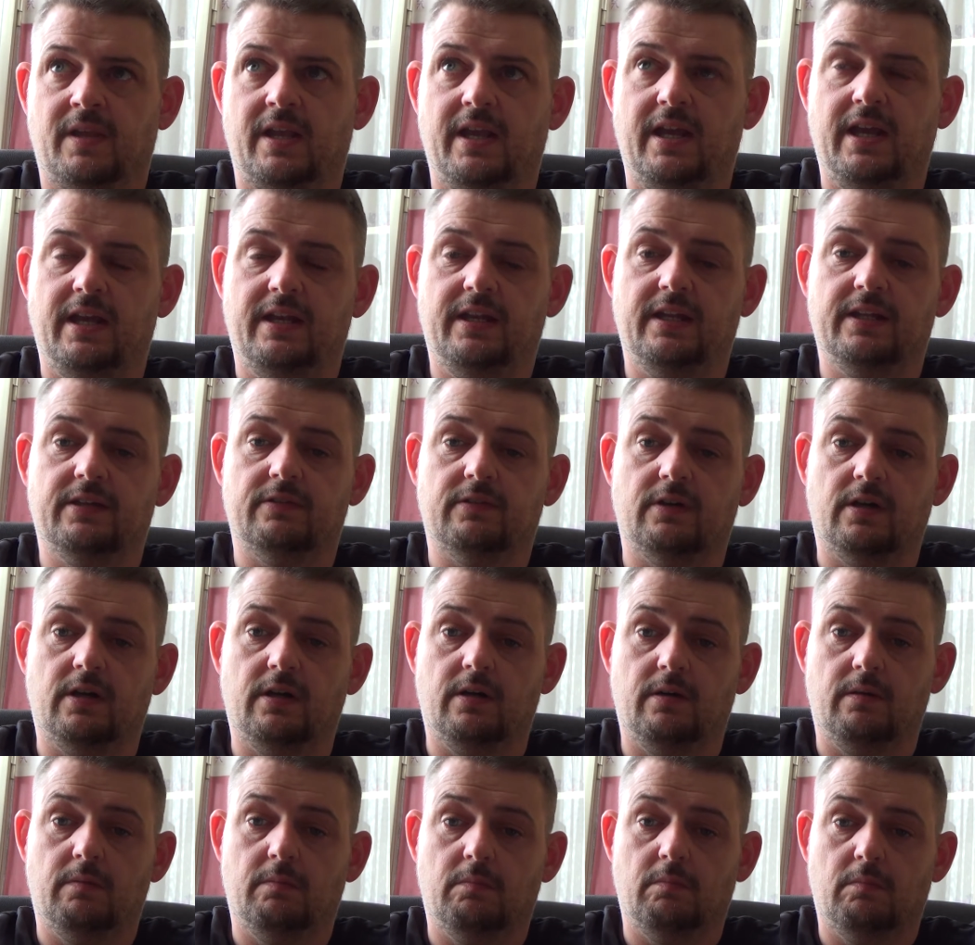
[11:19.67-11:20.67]
And then there
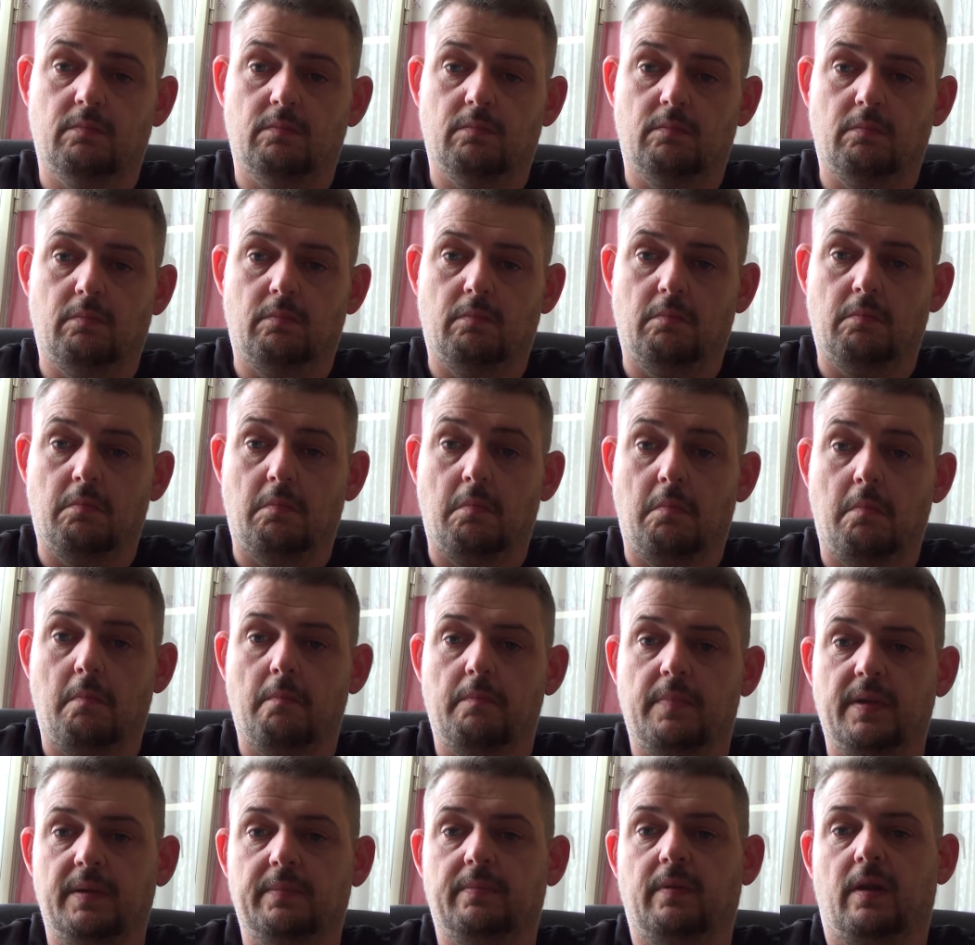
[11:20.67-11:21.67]
are
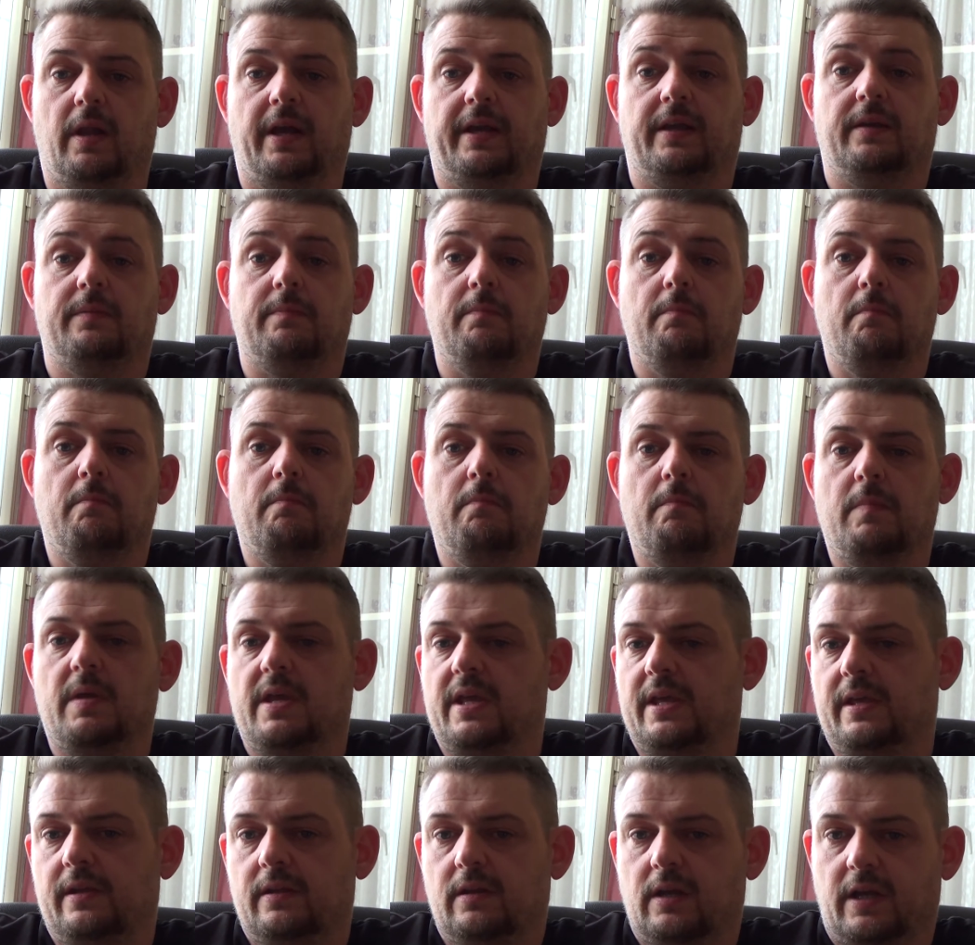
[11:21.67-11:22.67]
people like
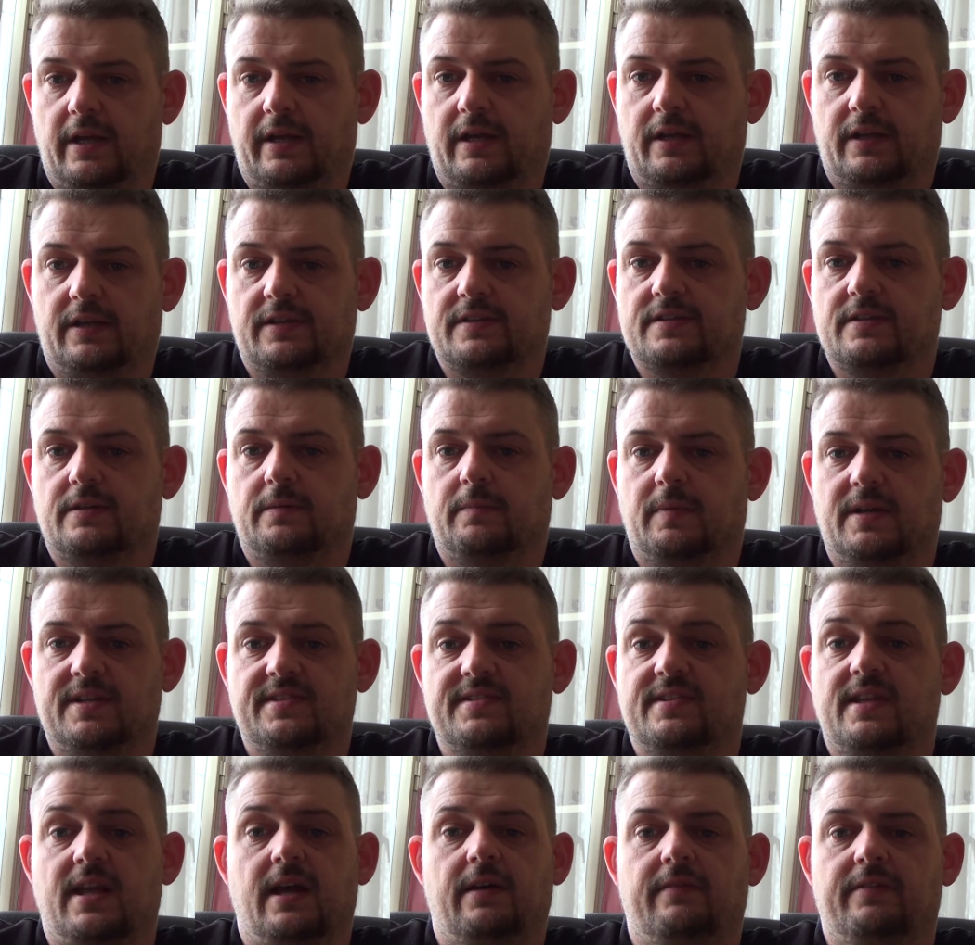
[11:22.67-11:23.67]
me, like I consider
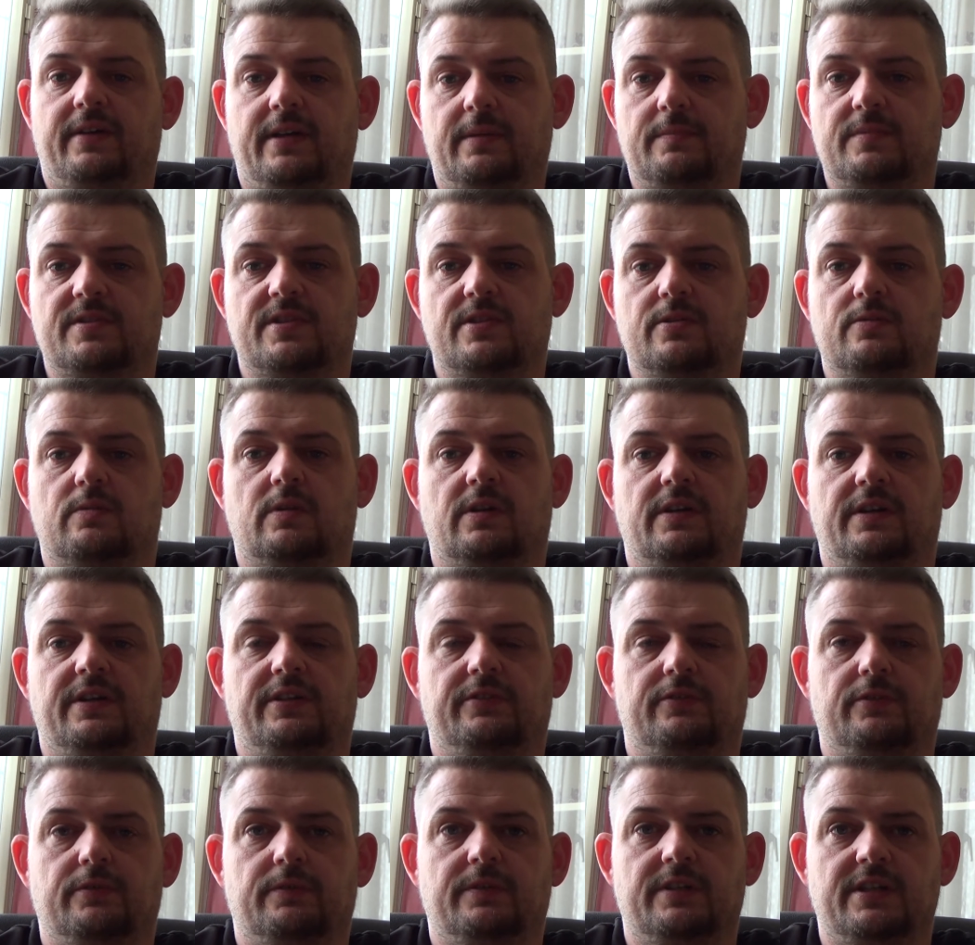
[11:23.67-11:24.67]
myself, and Nemesis, who are
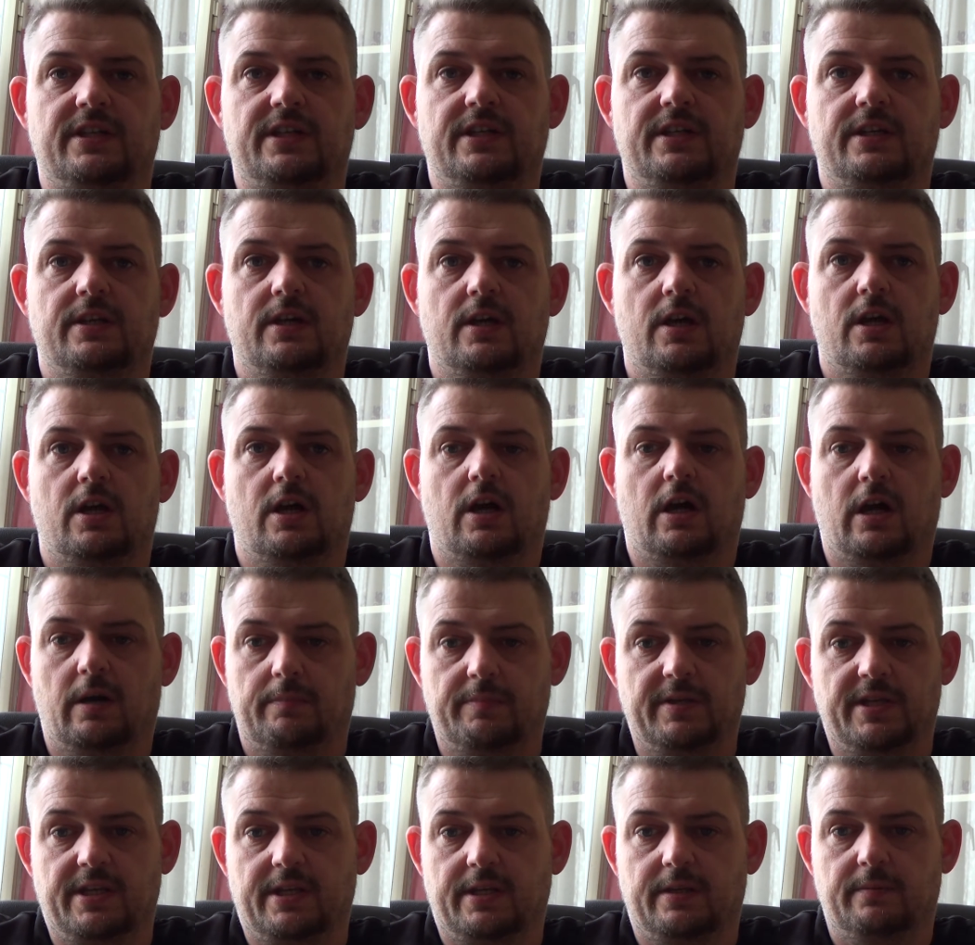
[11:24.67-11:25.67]
into the
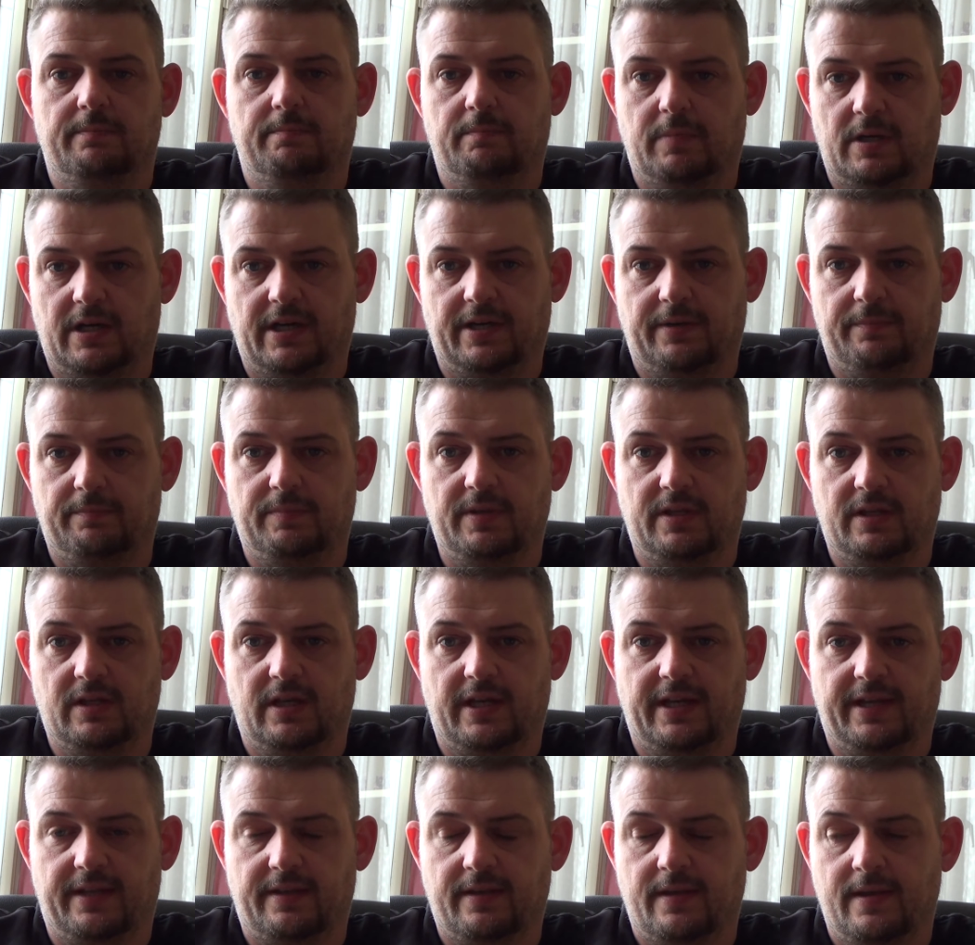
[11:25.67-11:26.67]
hobby part, being
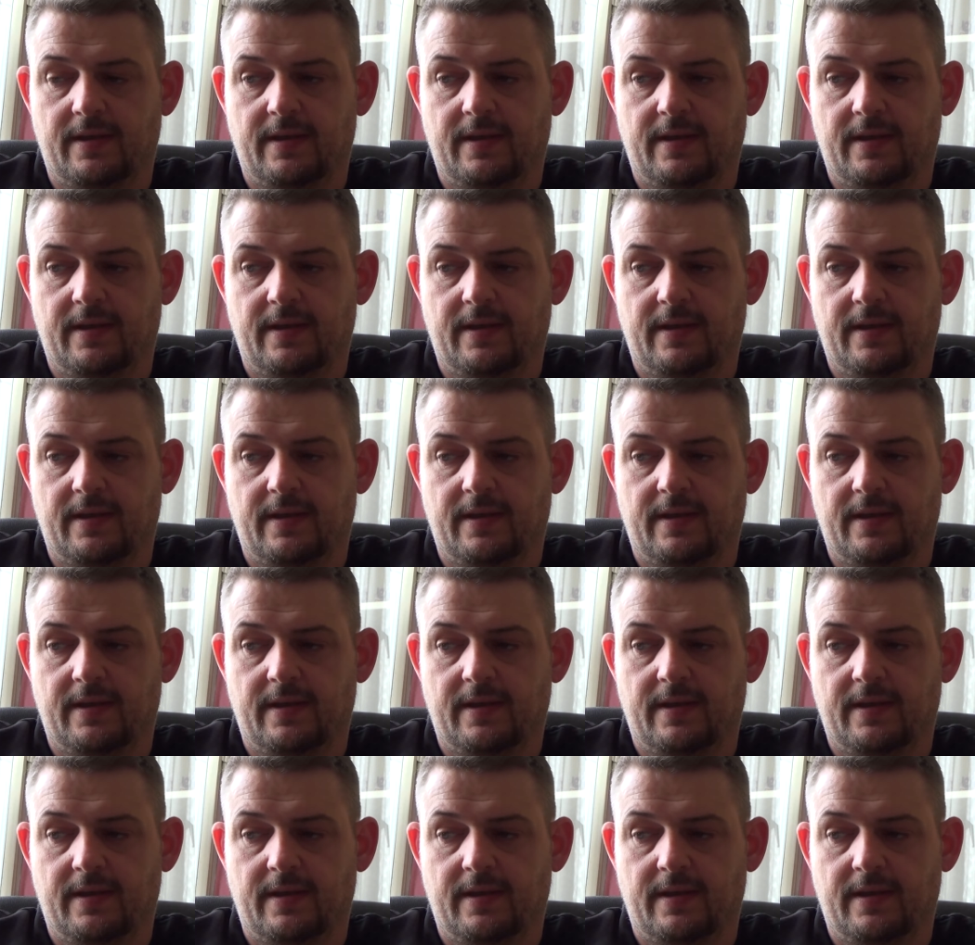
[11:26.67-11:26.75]
like